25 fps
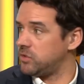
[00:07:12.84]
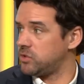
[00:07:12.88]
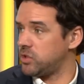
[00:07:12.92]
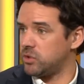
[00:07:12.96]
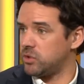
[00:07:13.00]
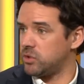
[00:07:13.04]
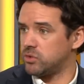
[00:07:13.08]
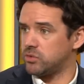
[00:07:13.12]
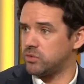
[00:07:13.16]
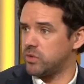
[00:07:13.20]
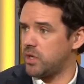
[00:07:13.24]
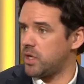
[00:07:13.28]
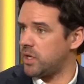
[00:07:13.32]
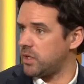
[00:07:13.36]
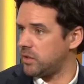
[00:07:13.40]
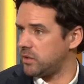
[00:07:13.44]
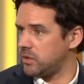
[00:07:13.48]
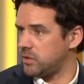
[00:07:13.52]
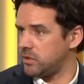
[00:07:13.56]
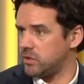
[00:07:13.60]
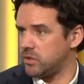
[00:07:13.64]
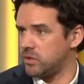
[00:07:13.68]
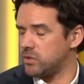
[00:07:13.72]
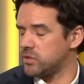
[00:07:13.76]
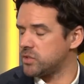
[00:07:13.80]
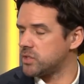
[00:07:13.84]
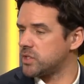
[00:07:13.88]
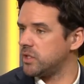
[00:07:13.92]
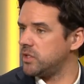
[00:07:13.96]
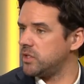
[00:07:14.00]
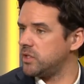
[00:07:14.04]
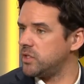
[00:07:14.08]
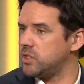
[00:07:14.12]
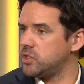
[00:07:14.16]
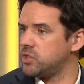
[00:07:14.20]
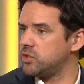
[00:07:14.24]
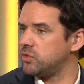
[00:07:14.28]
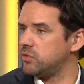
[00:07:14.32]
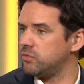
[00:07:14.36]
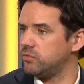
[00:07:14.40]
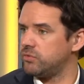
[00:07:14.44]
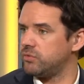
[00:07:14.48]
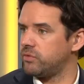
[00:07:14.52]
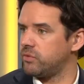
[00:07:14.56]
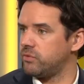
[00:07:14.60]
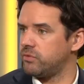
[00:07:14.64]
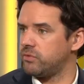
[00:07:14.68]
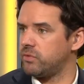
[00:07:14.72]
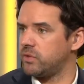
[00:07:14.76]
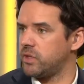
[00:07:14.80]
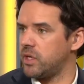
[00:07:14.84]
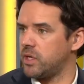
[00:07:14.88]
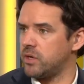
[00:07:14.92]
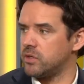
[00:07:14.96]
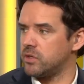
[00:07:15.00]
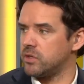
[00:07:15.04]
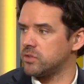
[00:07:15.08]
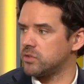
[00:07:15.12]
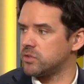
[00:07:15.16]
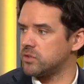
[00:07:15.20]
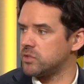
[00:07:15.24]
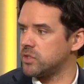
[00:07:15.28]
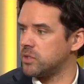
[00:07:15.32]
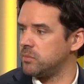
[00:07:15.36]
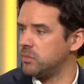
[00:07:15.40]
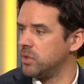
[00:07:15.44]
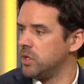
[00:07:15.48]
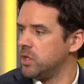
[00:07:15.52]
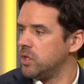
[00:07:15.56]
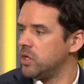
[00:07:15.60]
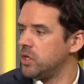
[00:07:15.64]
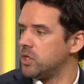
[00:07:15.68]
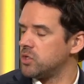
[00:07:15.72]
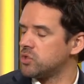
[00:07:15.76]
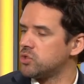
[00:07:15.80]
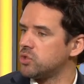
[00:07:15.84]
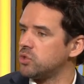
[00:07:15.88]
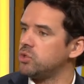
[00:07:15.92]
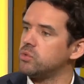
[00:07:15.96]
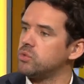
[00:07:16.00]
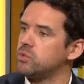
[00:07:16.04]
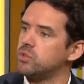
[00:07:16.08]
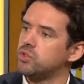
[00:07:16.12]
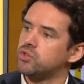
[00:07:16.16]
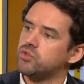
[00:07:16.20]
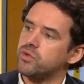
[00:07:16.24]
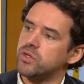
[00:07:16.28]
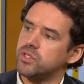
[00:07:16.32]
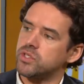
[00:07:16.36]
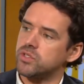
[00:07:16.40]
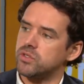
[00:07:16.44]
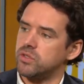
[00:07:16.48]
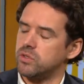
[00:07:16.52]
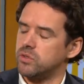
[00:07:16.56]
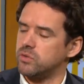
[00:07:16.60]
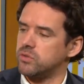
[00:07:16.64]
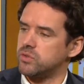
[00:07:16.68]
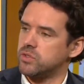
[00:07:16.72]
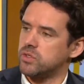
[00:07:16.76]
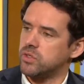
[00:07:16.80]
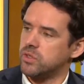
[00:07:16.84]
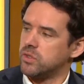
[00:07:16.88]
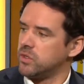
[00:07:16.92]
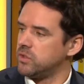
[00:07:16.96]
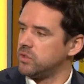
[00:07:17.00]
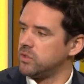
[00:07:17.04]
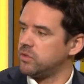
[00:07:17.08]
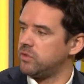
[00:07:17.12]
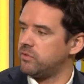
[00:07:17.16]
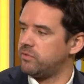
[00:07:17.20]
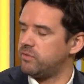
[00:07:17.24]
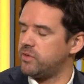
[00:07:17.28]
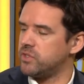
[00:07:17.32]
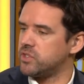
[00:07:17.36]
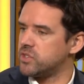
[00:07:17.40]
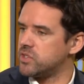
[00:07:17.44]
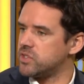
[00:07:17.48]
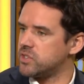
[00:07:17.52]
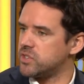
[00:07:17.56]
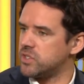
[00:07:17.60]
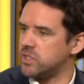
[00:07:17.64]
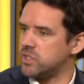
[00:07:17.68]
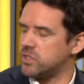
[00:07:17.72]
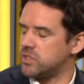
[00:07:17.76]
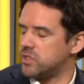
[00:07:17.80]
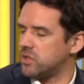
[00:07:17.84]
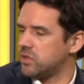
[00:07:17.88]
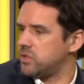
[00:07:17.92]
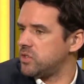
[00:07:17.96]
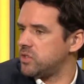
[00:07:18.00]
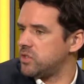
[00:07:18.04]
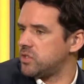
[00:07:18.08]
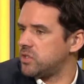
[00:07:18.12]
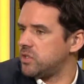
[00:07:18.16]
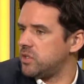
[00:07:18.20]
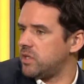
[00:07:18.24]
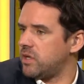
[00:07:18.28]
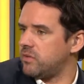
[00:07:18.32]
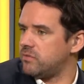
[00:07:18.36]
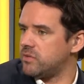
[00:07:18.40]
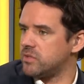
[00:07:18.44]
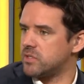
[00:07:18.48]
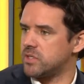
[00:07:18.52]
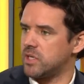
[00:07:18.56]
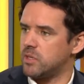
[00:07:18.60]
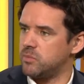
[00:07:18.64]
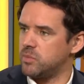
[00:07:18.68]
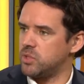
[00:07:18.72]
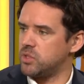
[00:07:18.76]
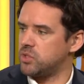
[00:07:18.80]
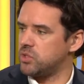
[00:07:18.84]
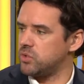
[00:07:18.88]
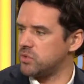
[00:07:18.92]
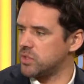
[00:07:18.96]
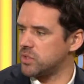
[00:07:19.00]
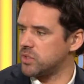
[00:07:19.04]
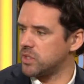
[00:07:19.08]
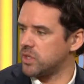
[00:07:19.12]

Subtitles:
Joe's right, you know, it's still an issue for that Arsenal team. Until you address those deficiencies, they're going to still have the same issues.